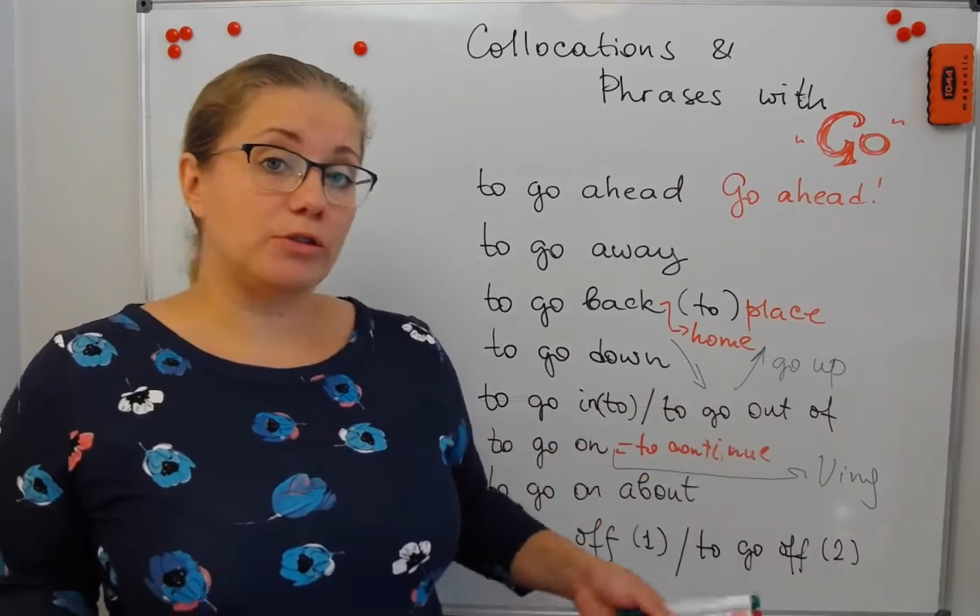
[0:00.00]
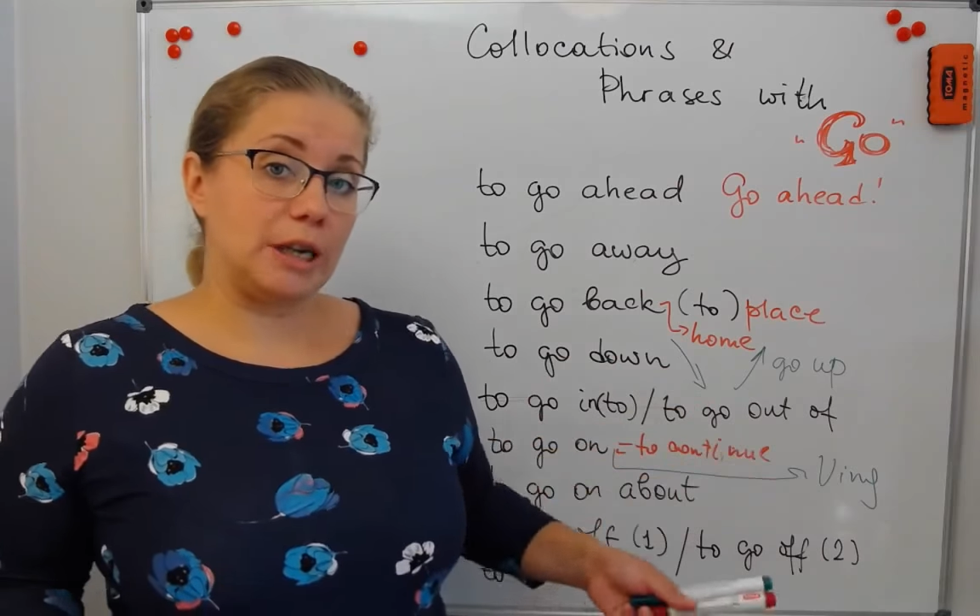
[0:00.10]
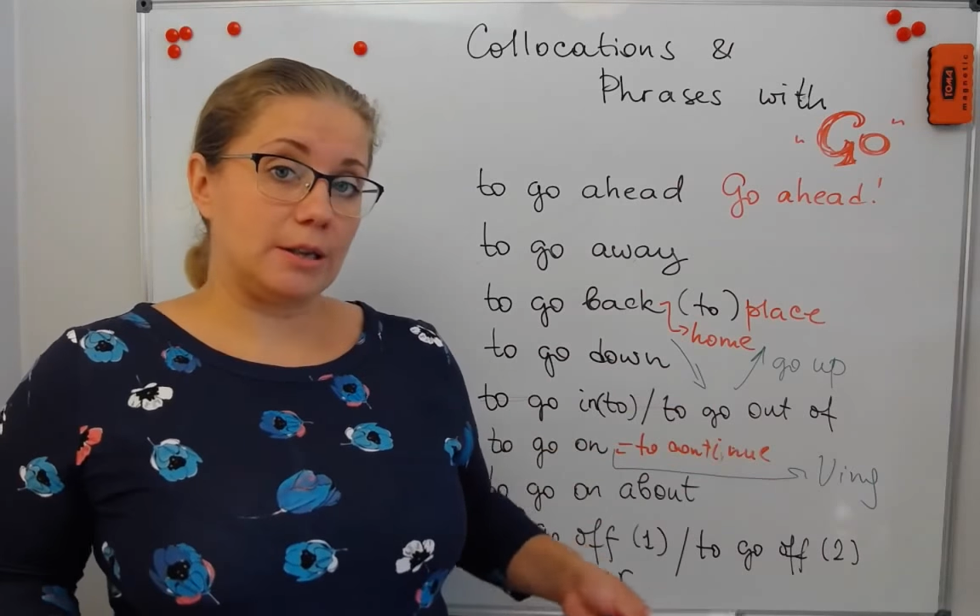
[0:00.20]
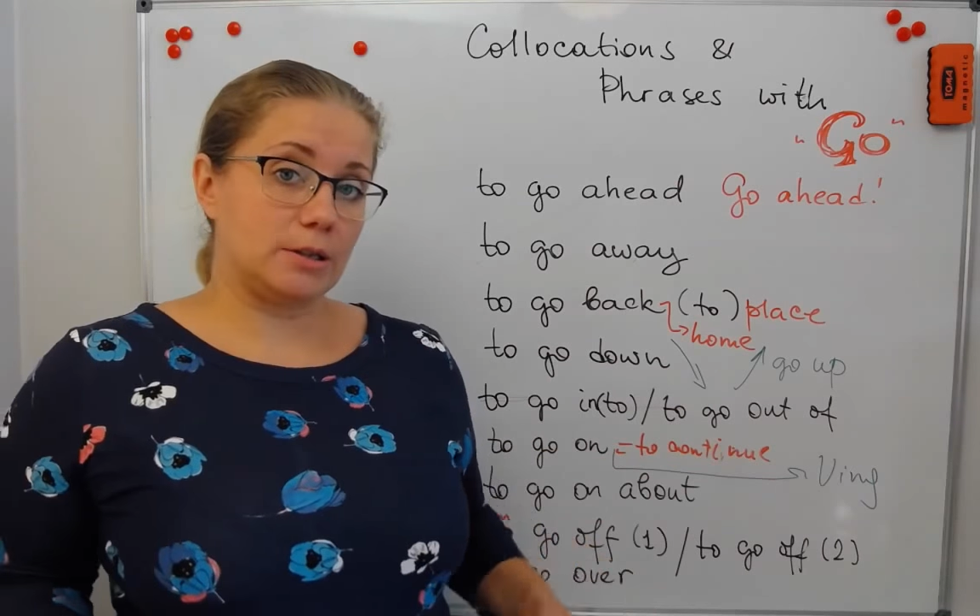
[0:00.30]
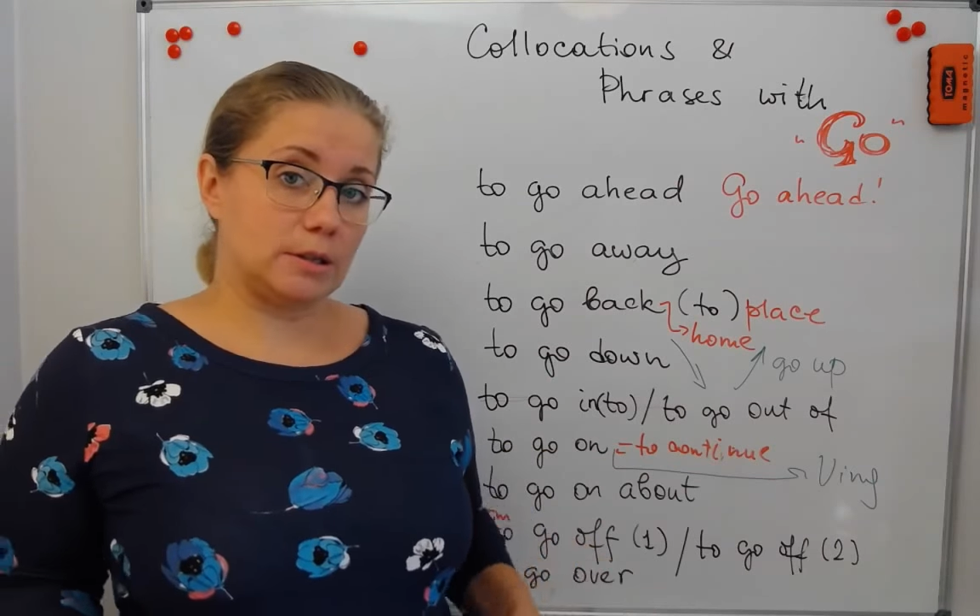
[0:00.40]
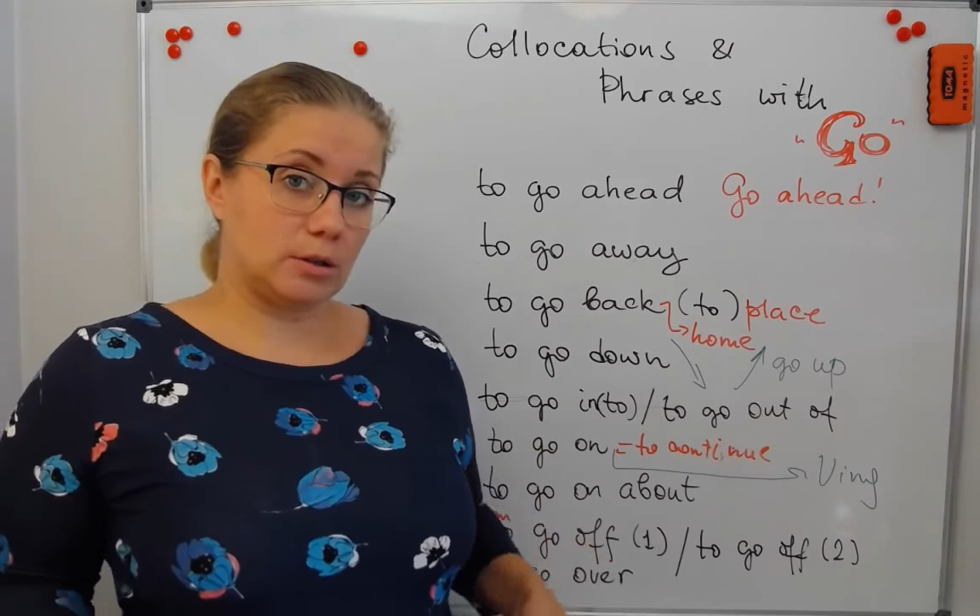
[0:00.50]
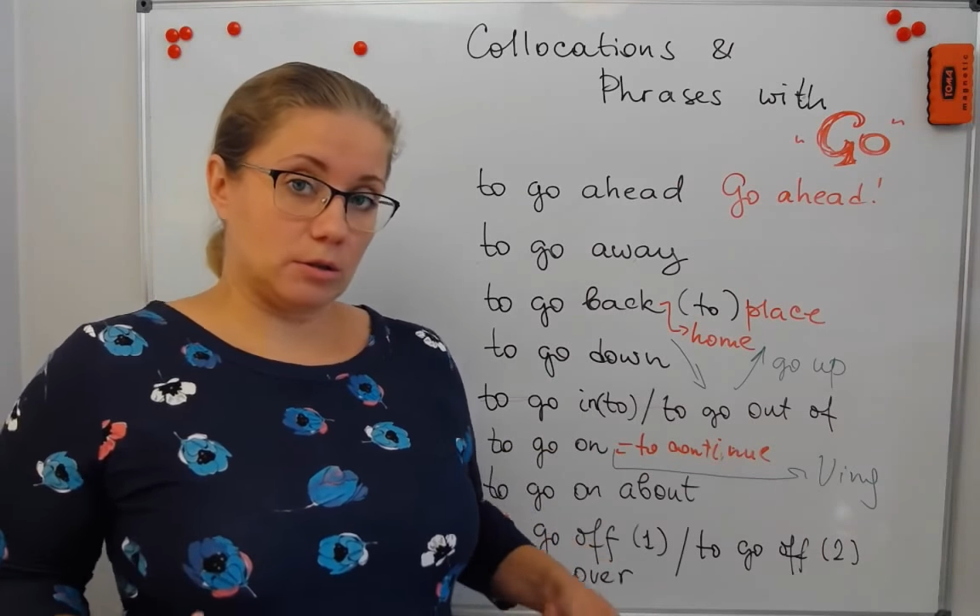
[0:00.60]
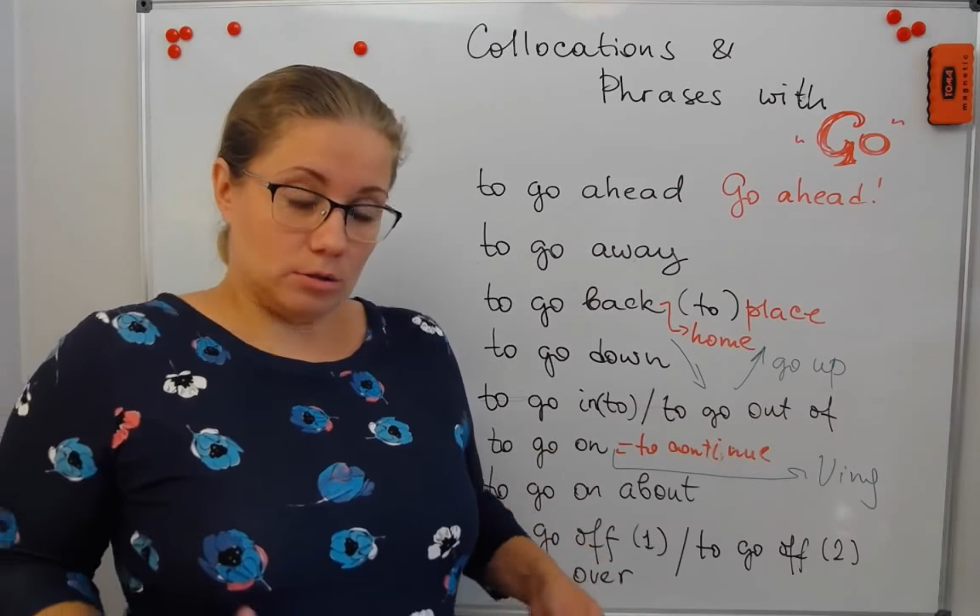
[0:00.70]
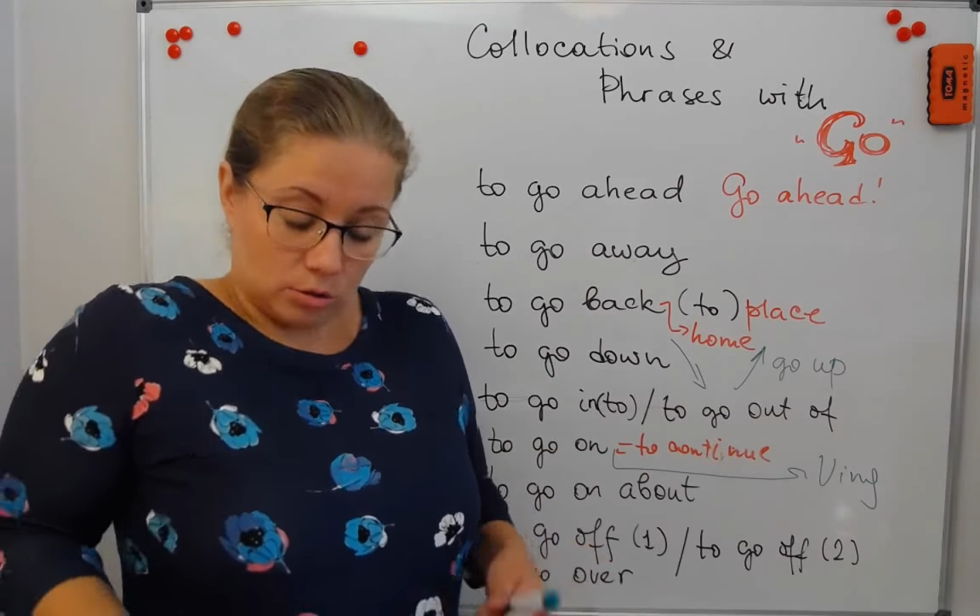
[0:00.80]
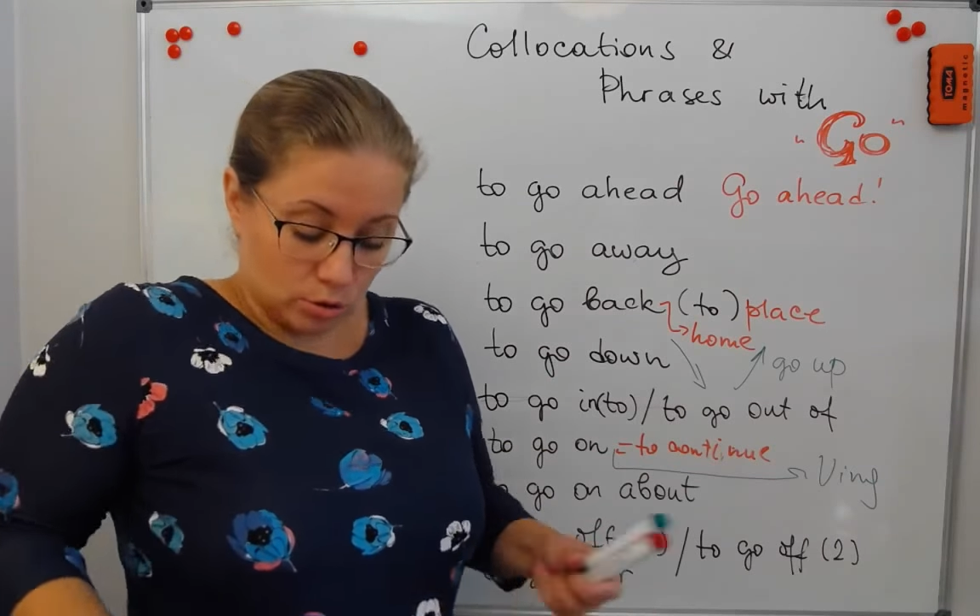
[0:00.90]

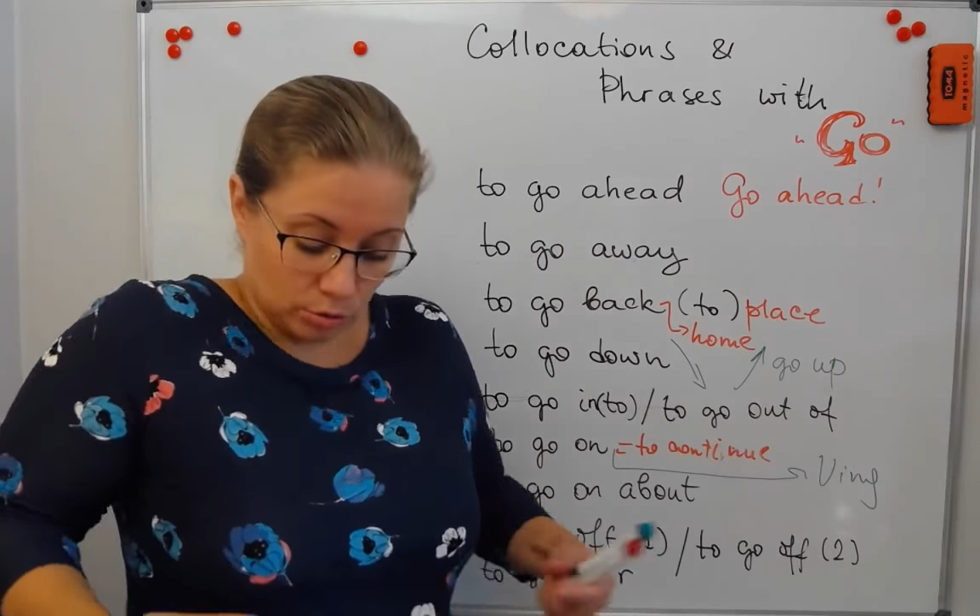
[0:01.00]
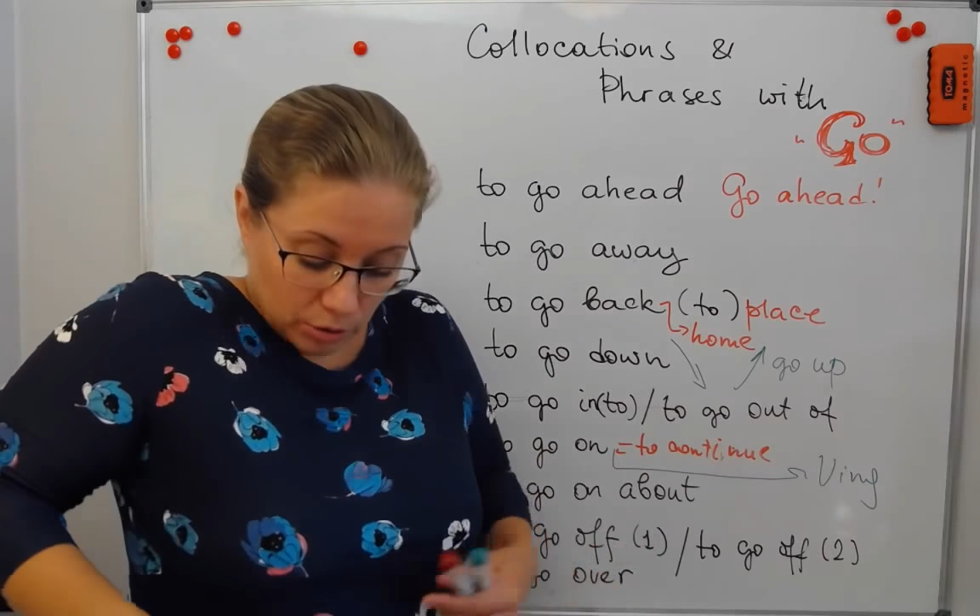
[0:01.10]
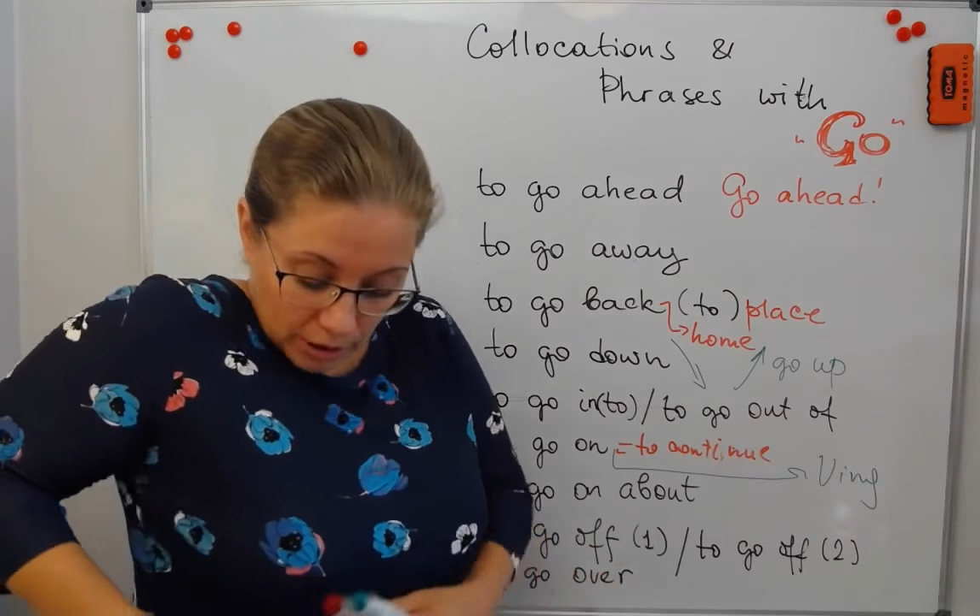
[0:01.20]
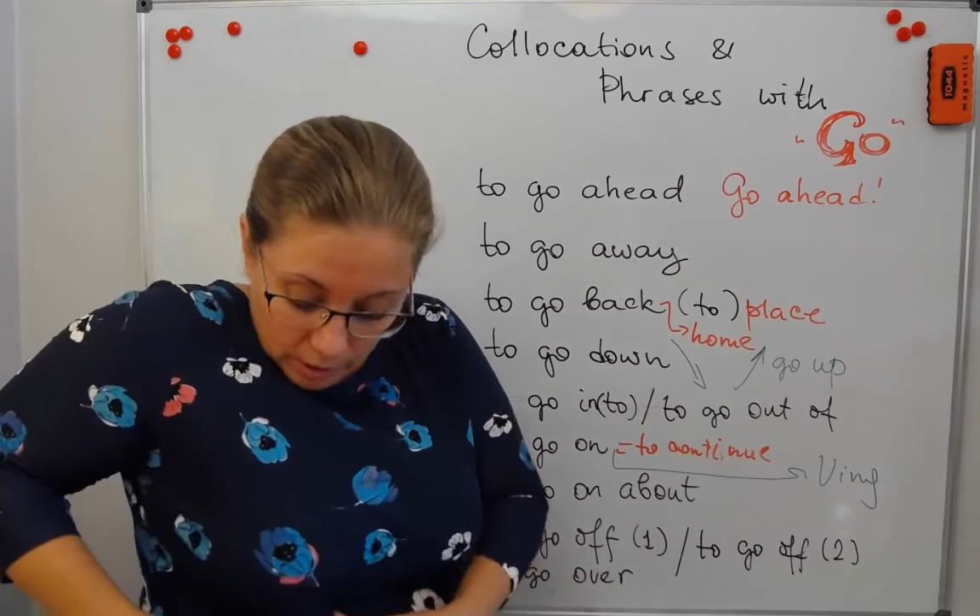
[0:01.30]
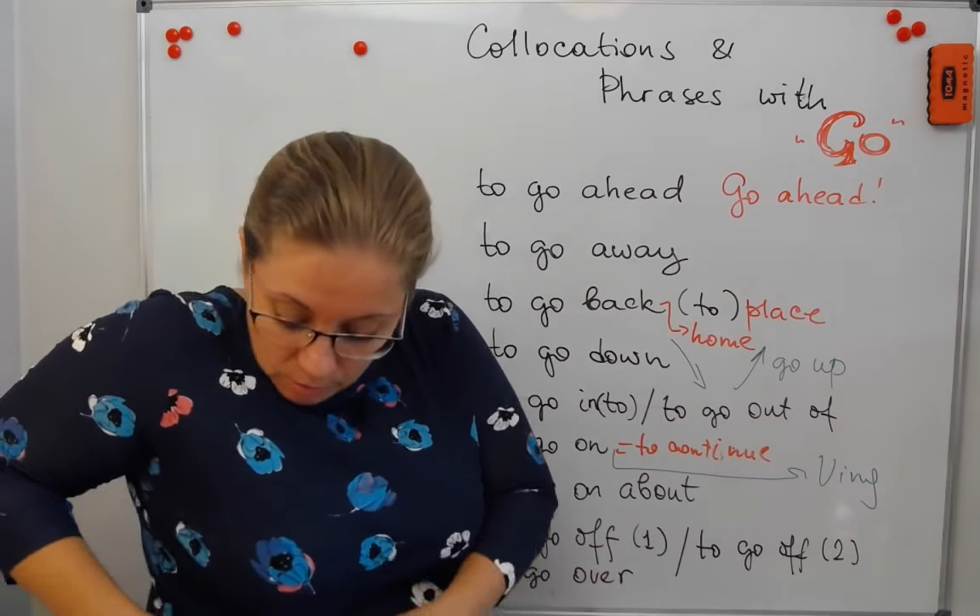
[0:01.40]
things too. Yeah,